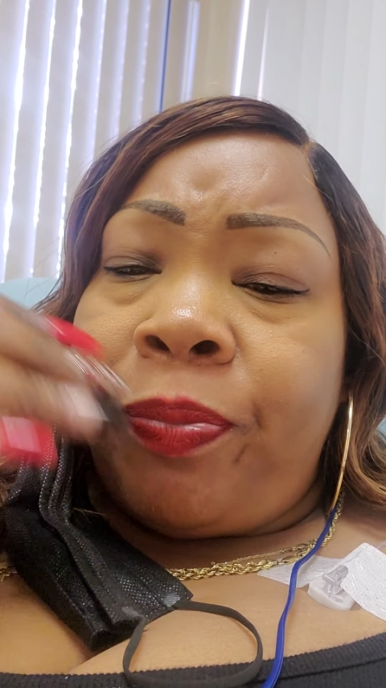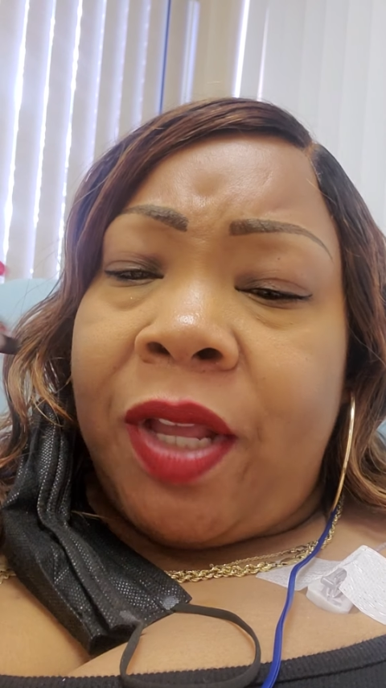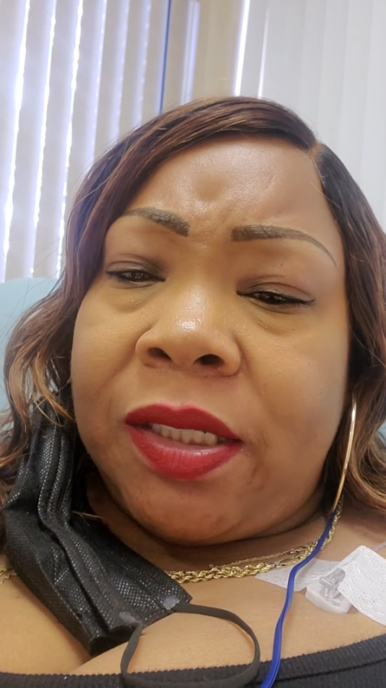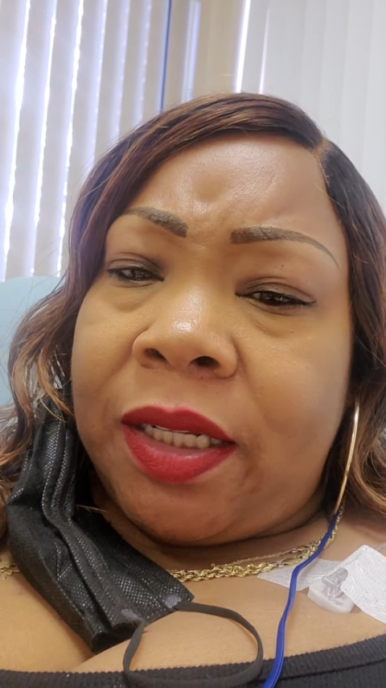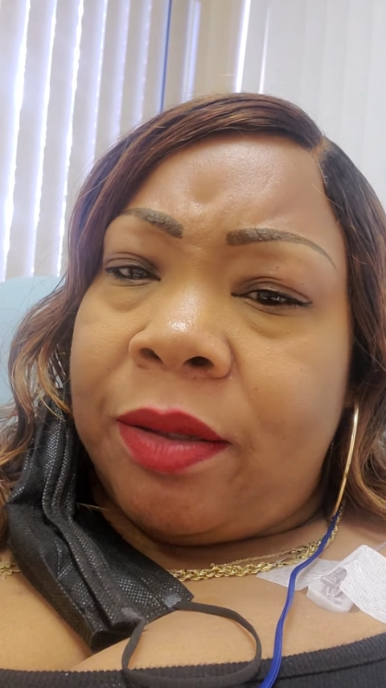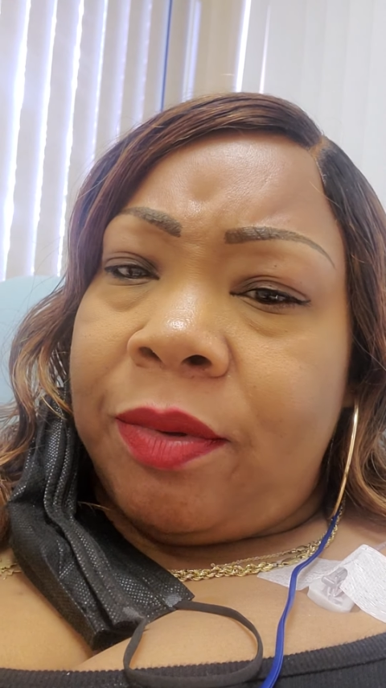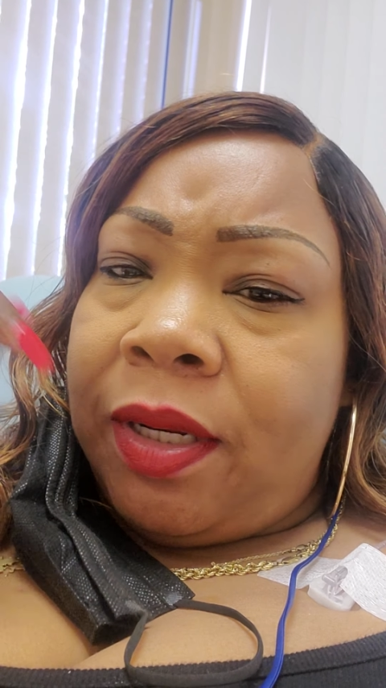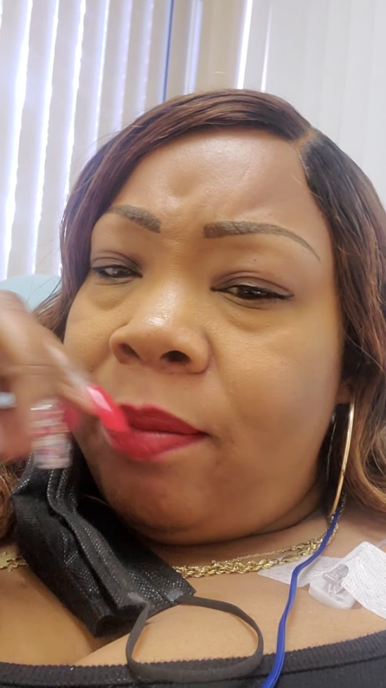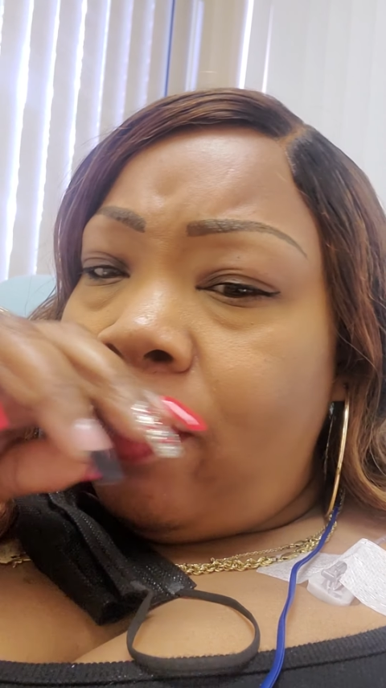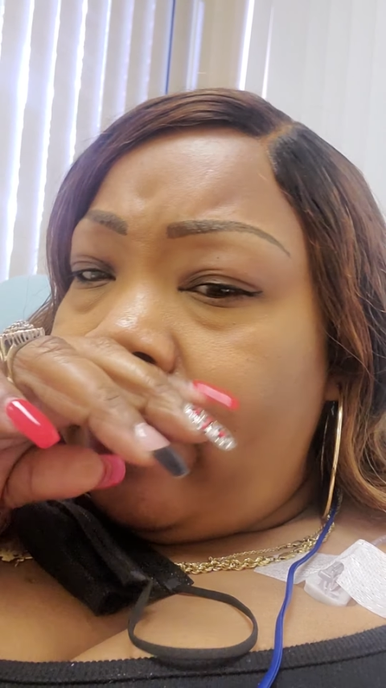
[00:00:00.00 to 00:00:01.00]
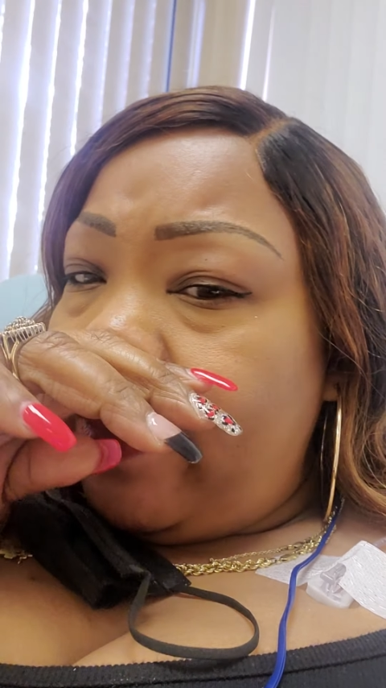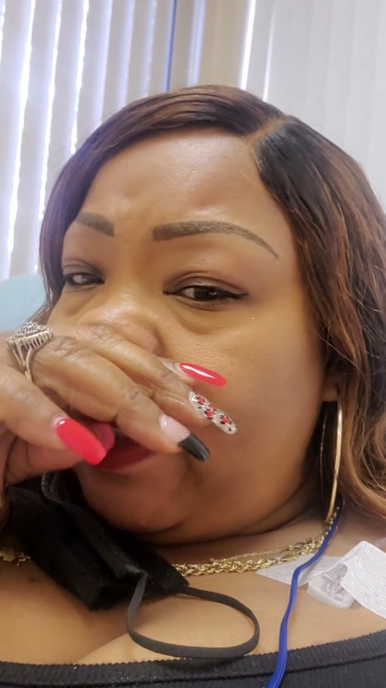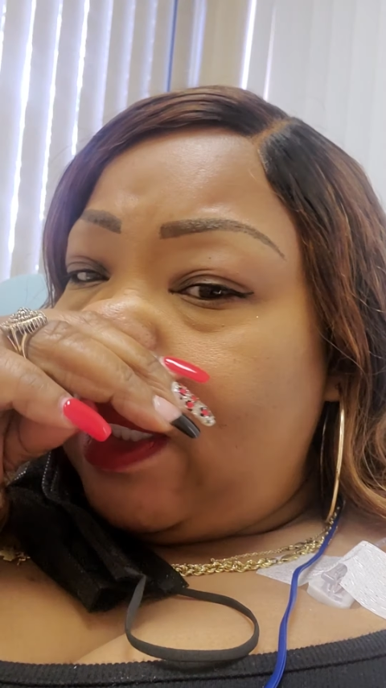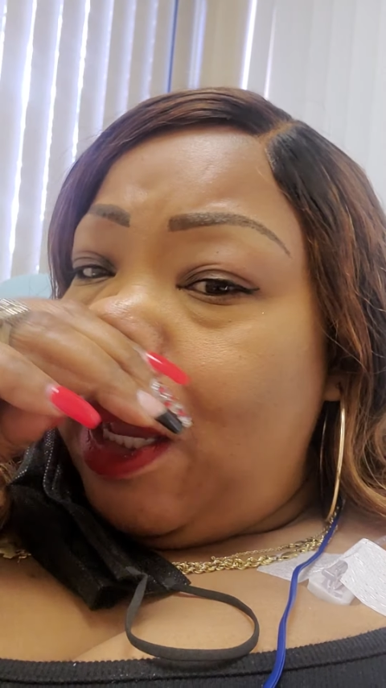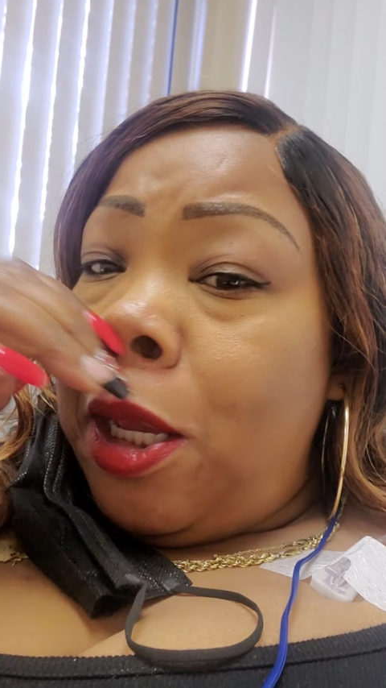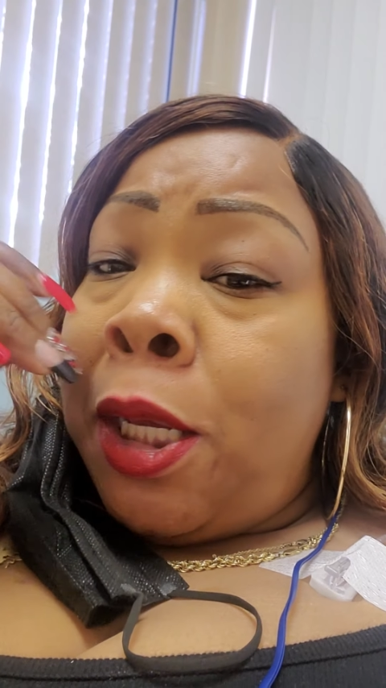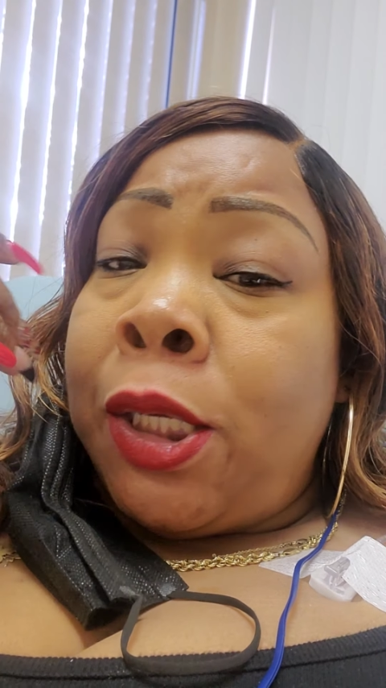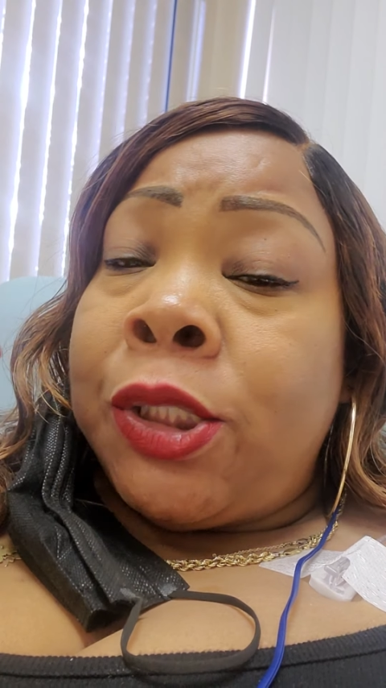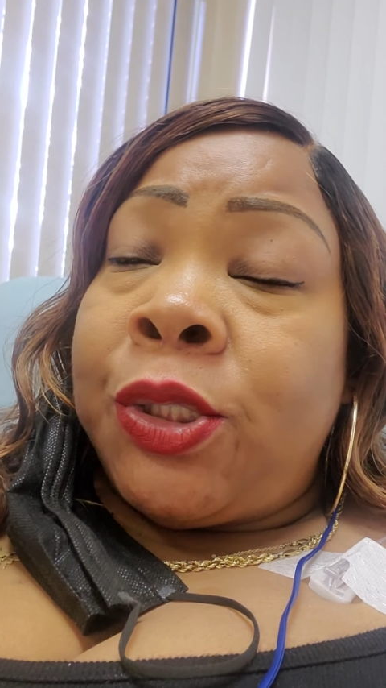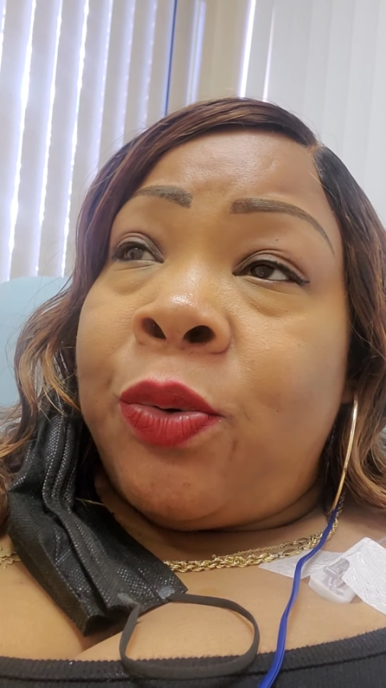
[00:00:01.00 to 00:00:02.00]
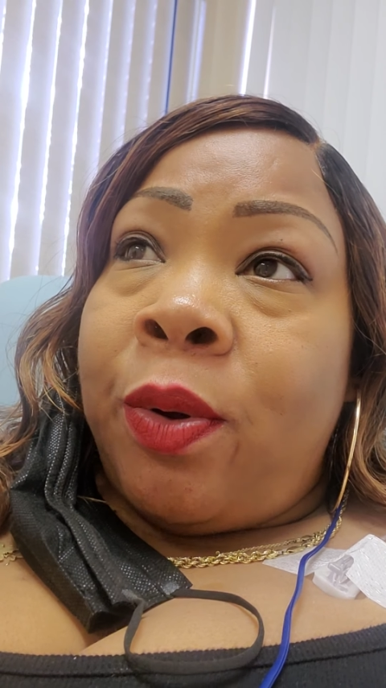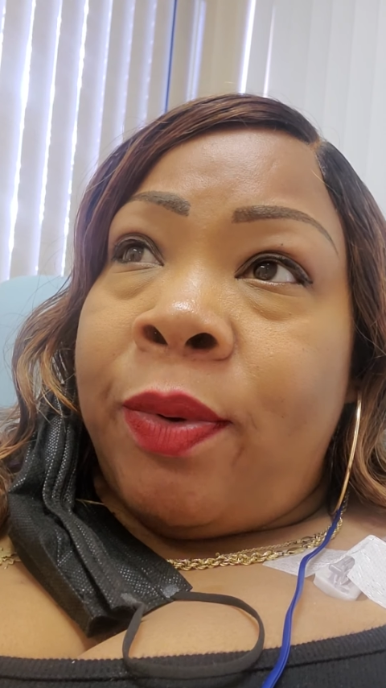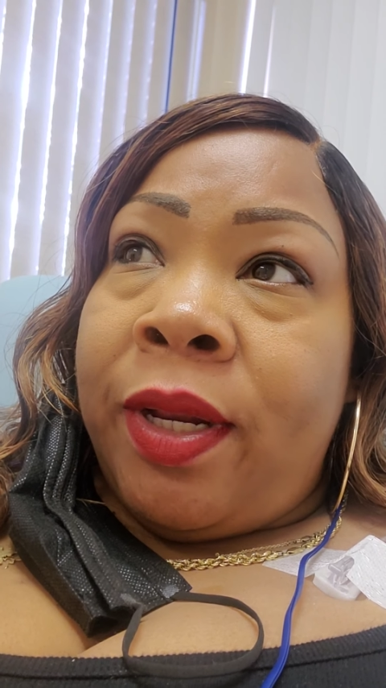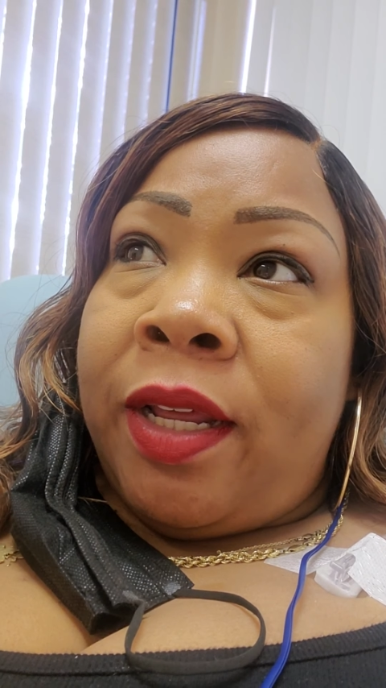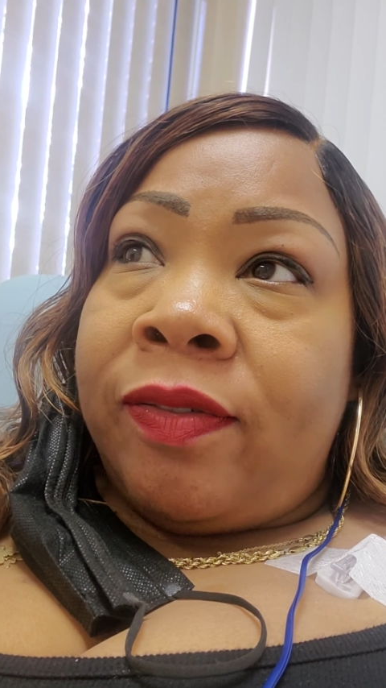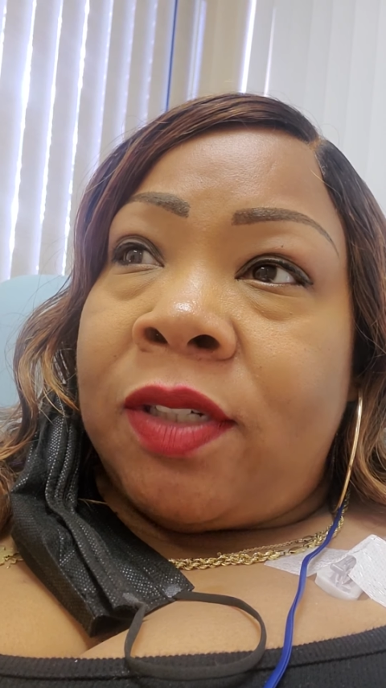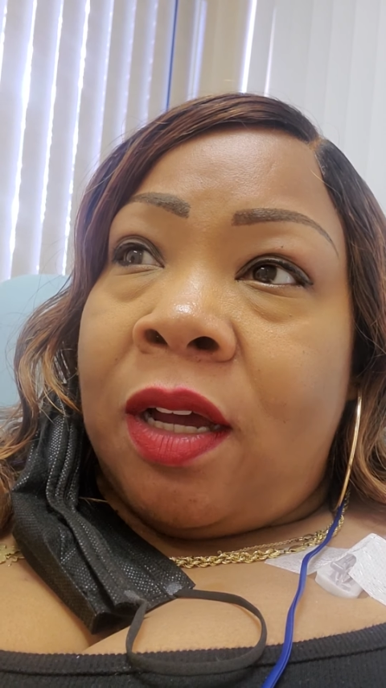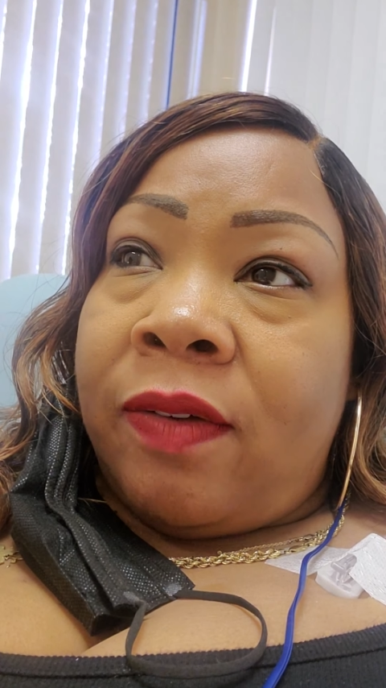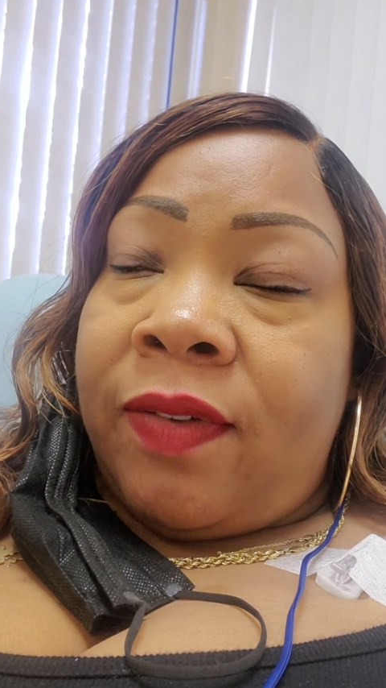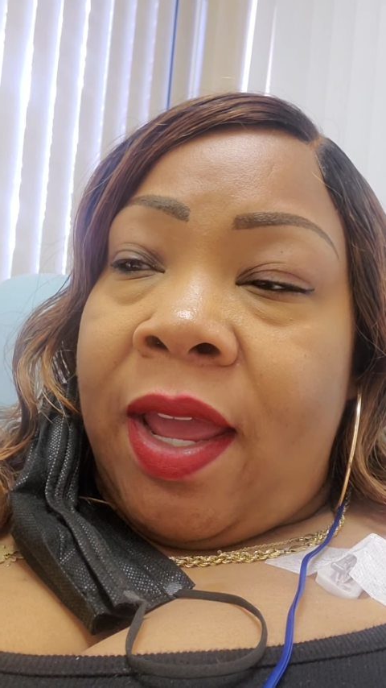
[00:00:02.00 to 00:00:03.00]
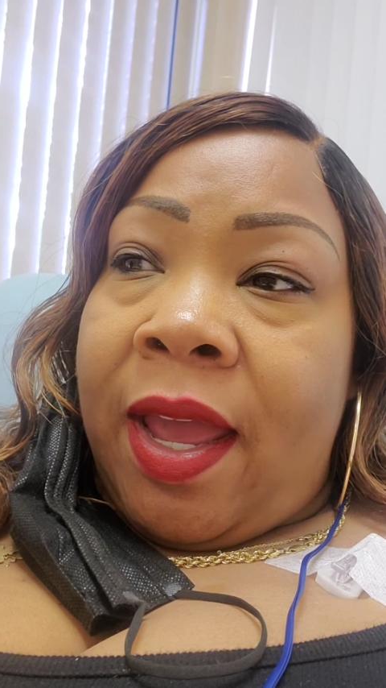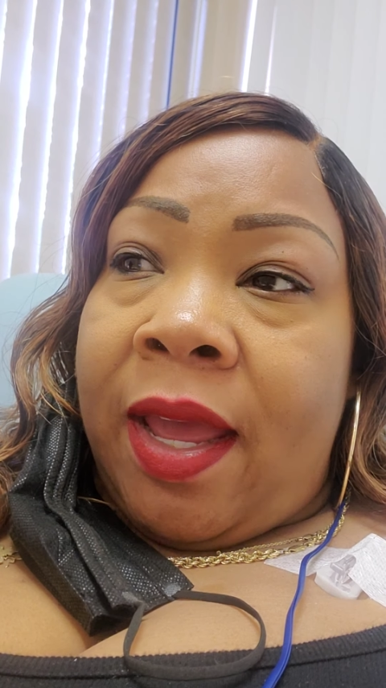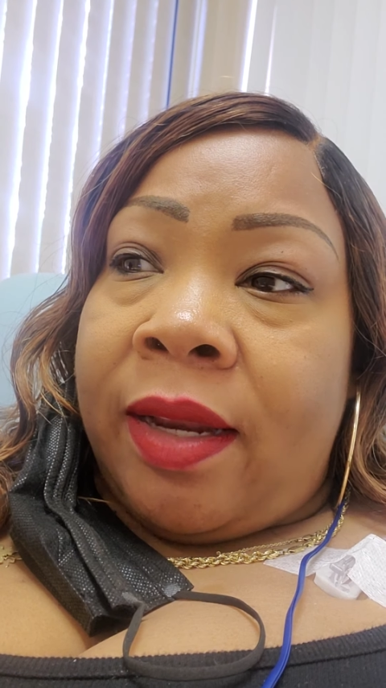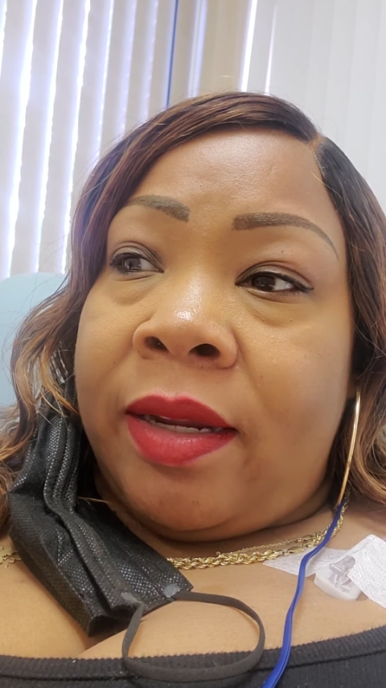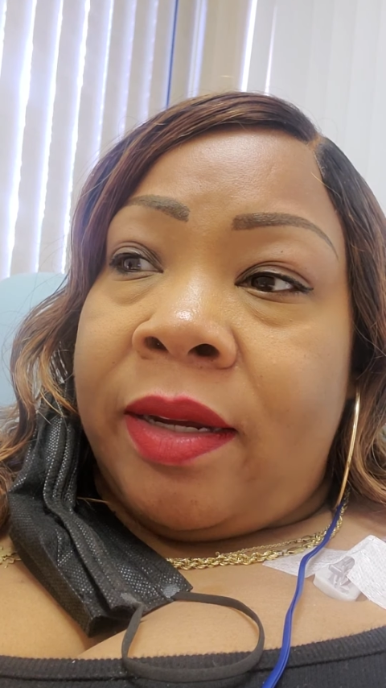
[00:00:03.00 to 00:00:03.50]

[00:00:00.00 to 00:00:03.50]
I just got through eating breakfast. So where we left off at,